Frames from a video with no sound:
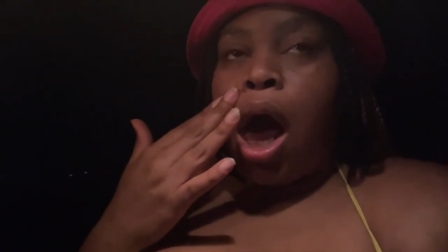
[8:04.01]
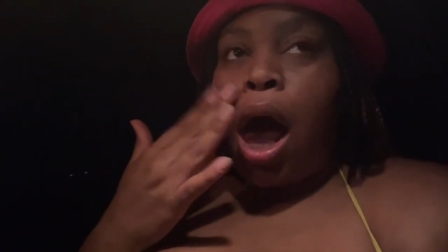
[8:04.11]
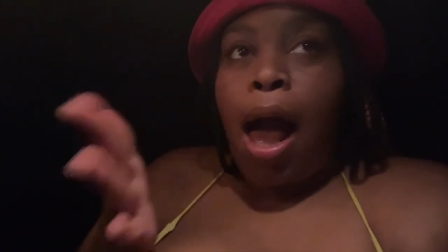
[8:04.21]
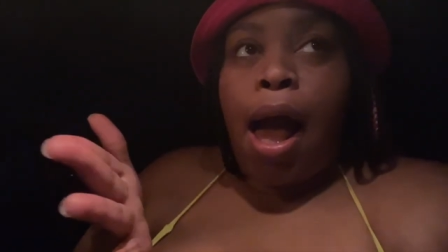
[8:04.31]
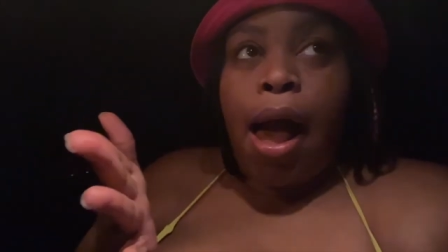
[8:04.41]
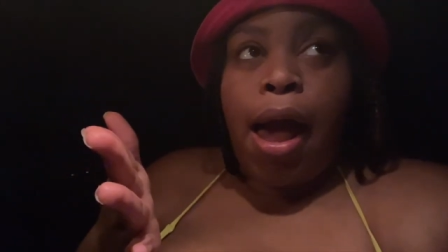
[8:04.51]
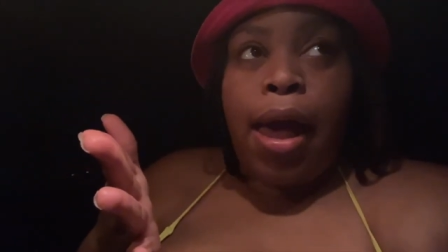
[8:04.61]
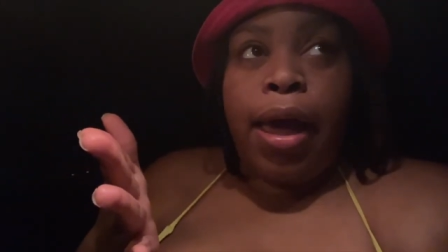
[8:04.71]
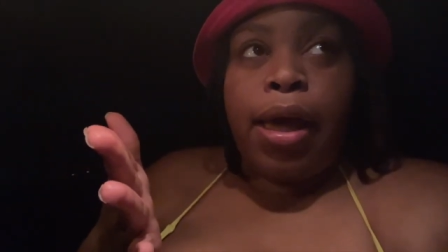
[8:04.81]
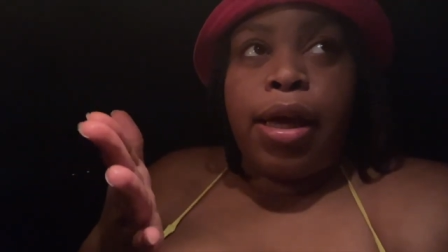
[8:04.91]

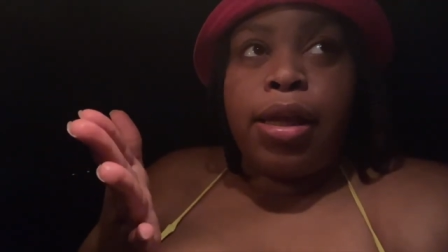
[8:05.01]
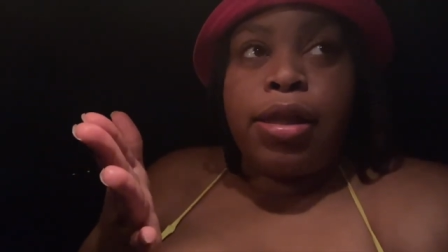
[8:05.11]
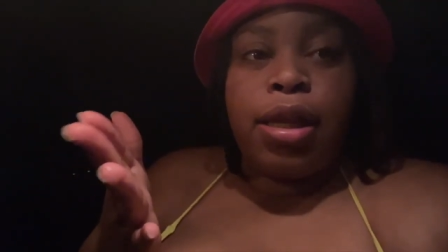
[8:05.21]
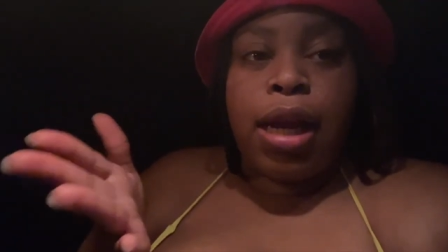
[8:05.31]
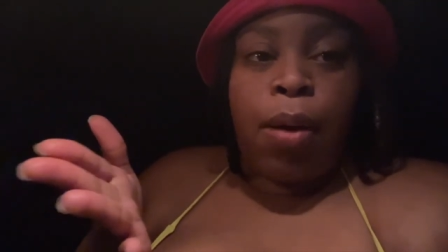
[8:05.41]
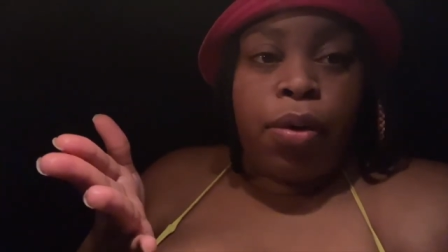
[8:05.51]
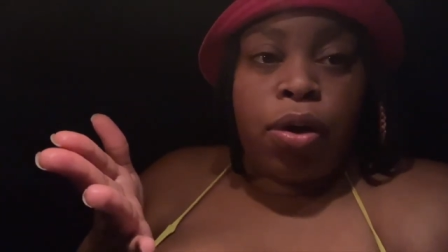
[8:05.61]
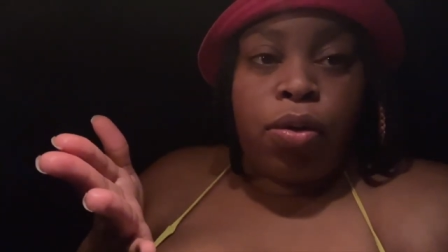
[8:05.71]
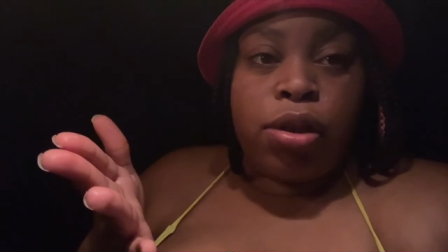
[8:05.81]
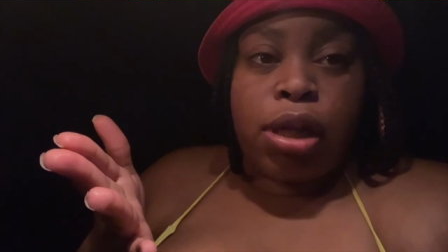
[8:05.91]
I did not want to
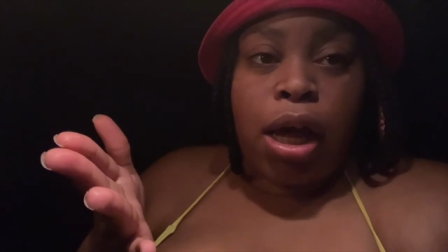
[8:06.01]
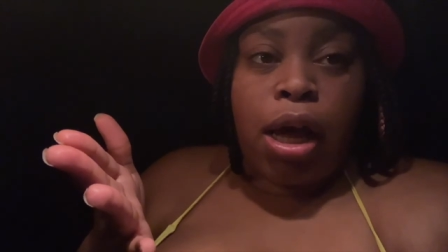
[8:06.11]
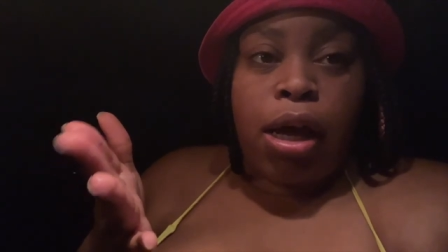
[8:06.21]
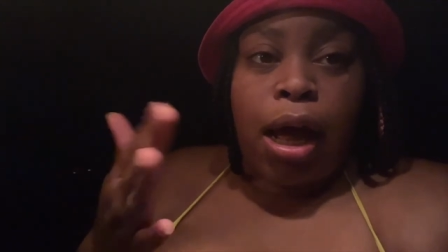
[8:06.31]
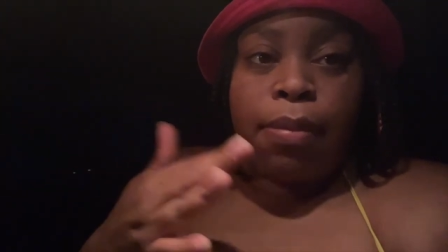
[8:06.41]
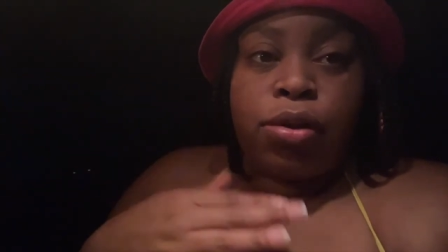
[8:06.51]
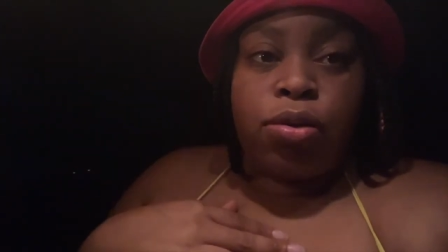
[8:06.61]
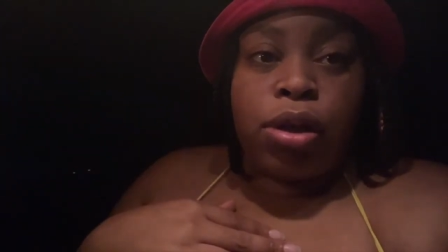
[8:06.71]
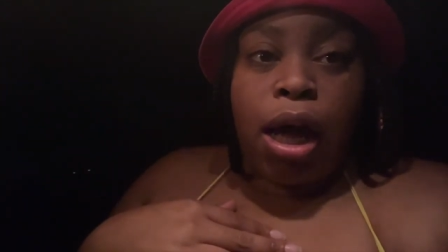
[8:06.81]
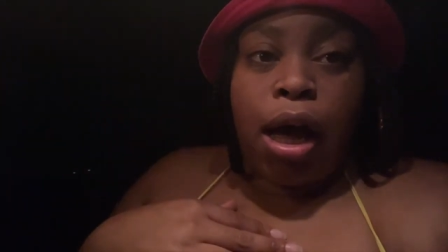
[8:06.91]
go inside. I'm too
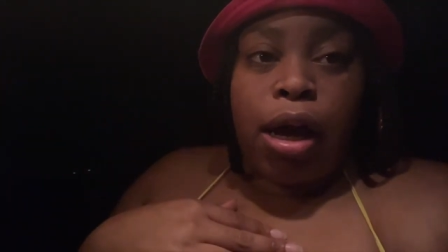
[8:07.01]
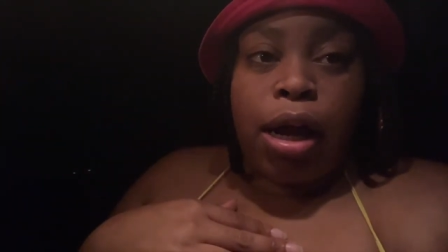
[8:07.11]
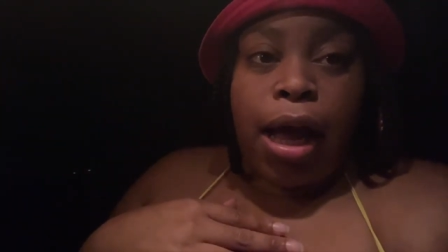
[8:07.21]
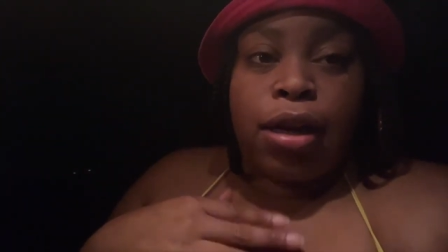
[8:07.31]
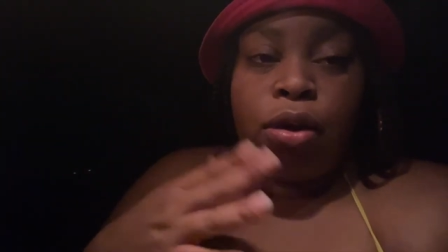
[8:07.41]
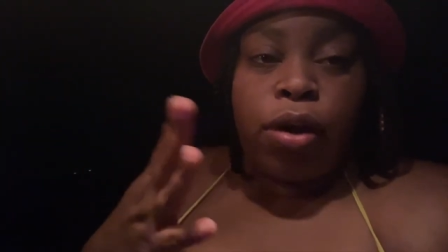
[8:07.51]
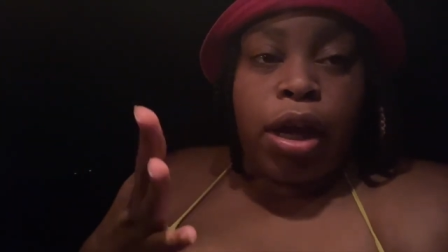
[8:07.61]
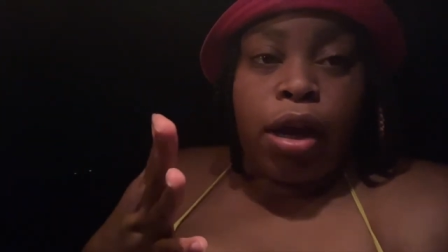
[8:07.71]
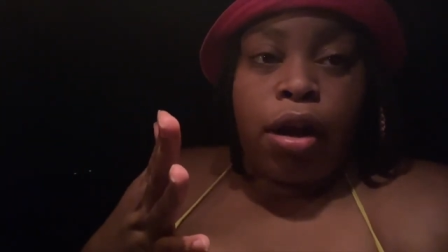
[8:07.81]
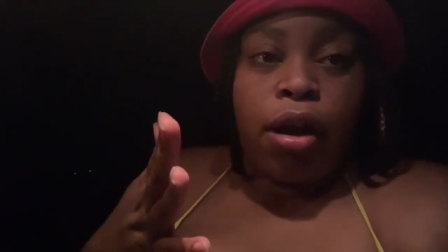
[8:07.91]
tired. I don't
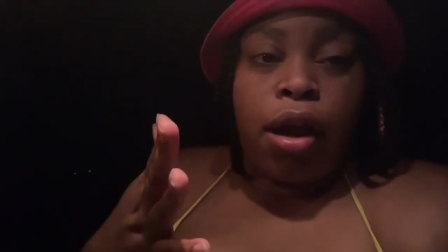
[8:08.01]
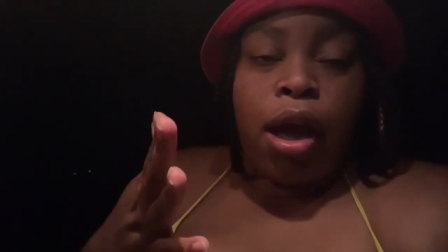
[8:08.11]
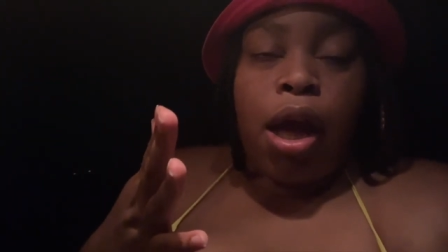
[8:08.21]
care.